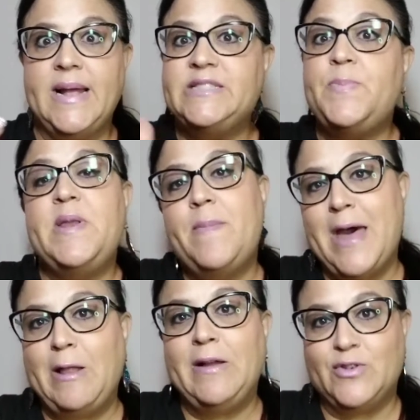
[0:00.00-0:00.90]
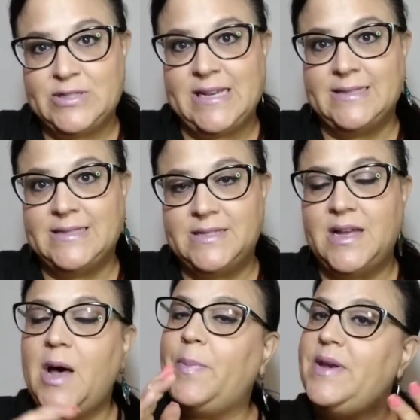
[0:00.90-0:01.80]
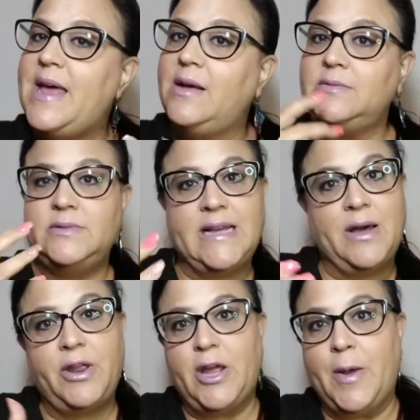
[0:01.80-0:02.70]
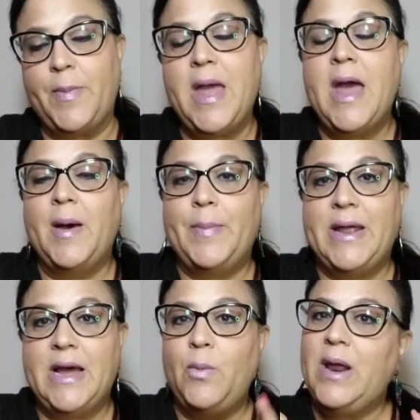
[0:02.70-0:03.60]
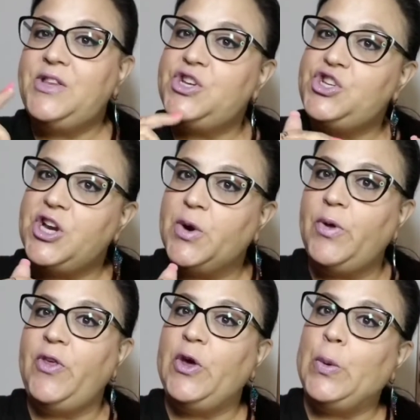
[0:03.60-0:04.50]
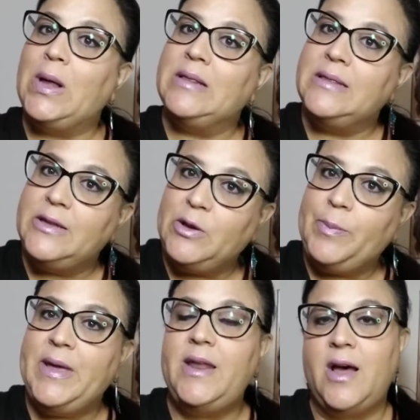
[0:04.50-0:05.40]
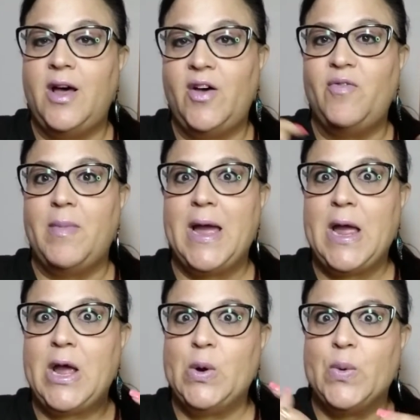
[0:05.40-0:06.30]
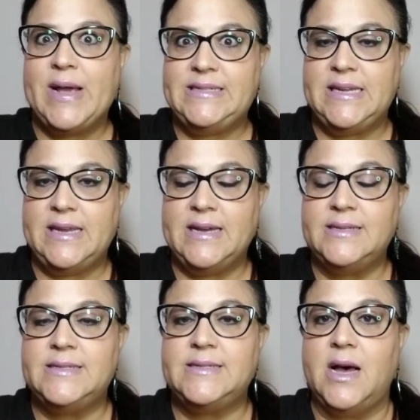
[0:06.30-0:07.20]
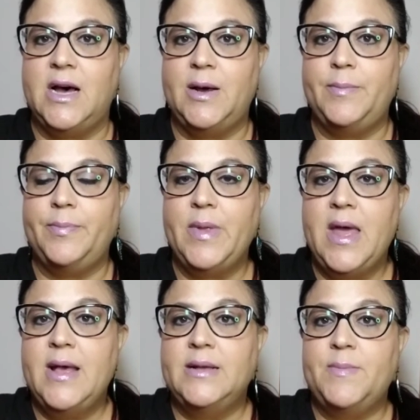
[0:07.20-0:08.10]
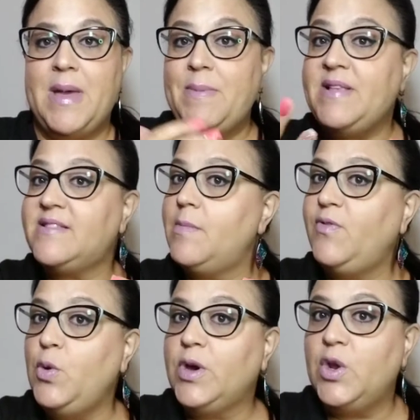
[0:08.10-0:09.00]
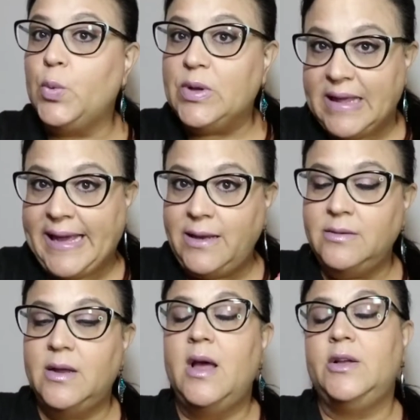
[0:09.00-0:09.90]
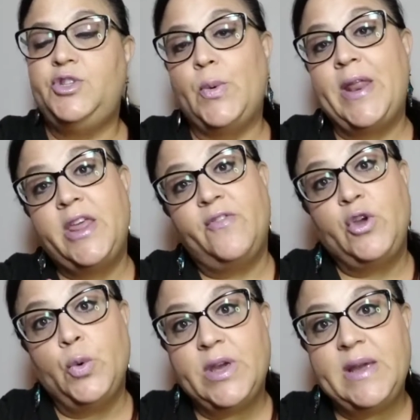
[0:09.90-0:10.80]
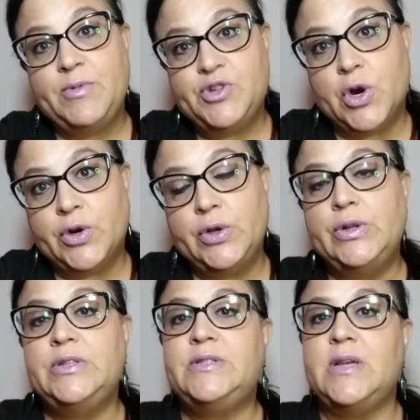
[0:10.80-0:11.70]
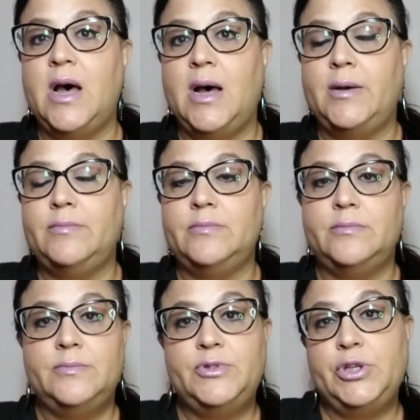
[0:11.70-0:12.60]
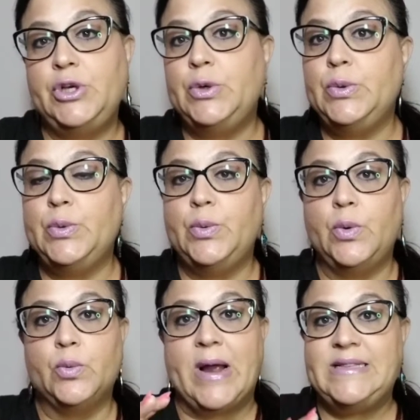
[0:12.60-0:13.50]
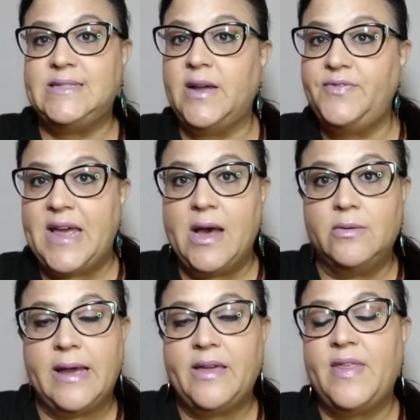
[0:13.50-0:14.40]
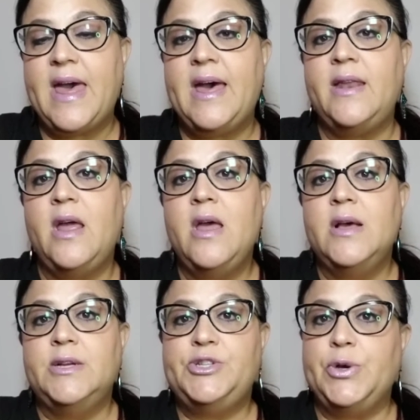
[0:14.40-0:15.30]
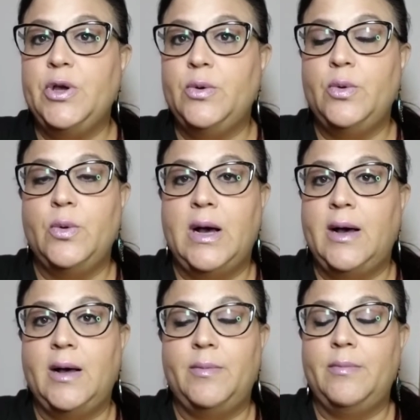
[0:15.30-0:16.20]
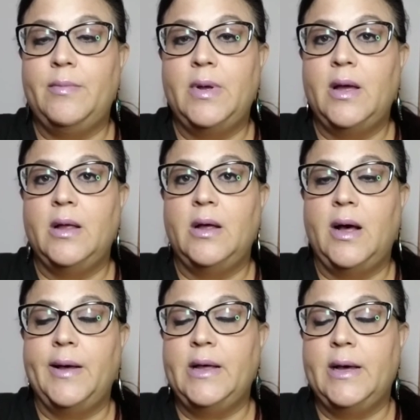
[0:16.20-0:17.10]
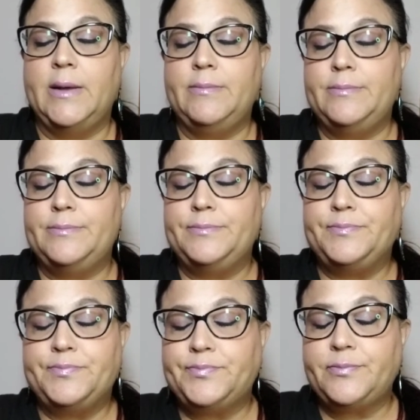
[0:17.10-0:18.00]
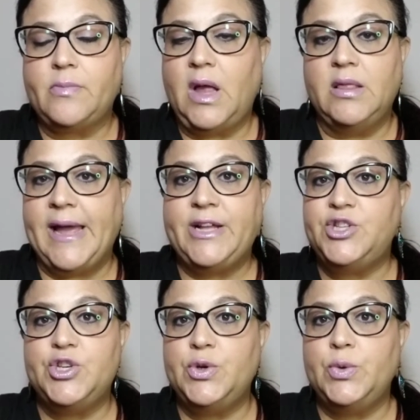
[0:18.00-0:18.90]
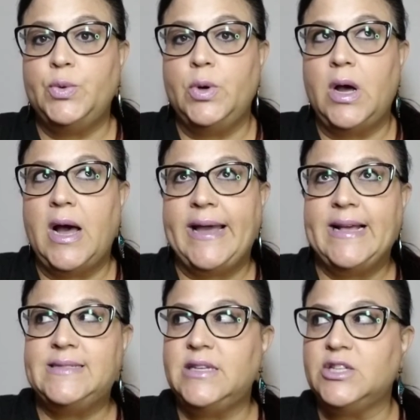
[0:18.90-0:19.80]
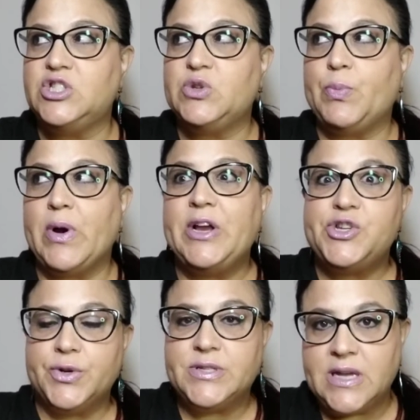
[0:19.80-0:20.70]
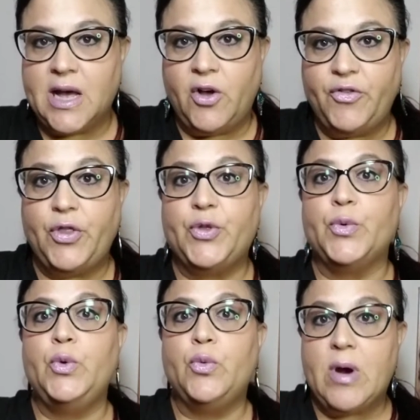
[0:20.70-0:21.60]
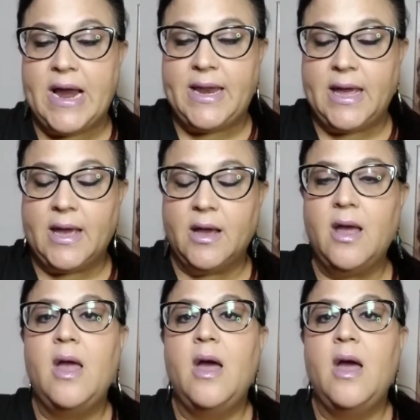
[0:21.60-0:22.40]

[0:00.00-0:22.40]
it's been a battle ever since, up and down, down and up. But I wanted to share with you a little bit of my craziness. Um, maybe some of you can relate. Do any of you keep journals? Um, do you write stuff down like that? Do you um, um like to, I guess, express yourself through writing.